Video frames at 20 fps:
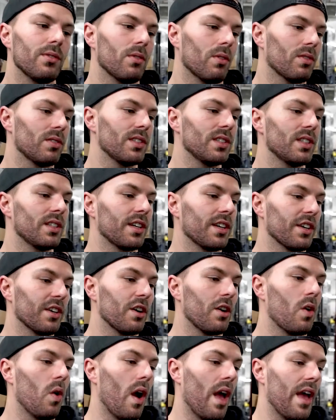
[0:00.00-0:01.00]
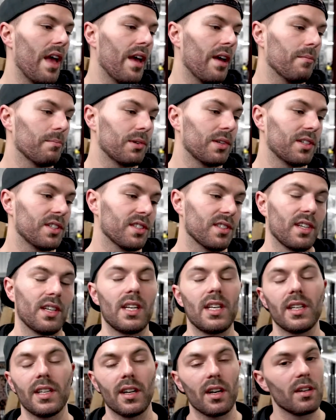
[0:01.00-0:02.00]
or you can go and purchase a
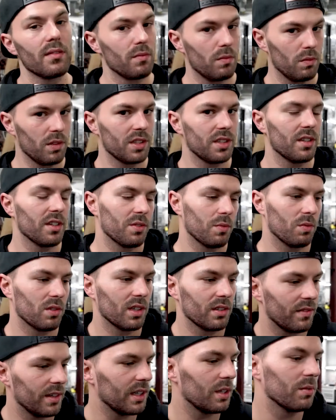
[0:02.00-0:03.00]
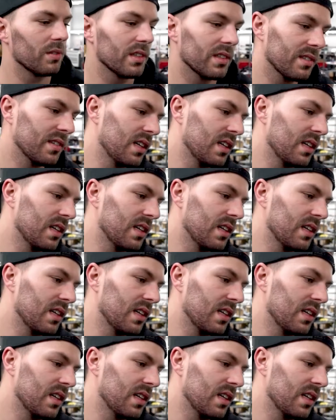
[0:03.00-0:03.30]
heat gun, which does work very well.